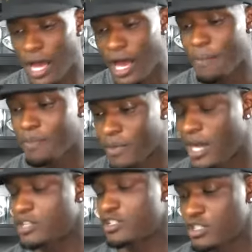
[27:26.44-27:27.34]
op,
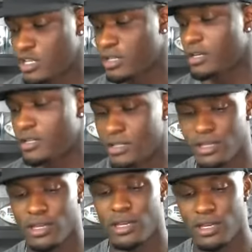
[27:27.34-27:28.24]
I just took it.
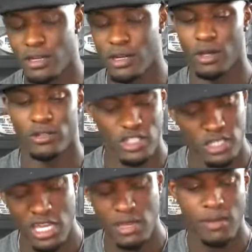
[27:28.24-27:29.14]
You know, just
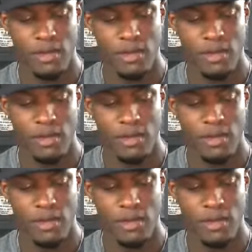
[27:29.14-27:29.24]
keep. Say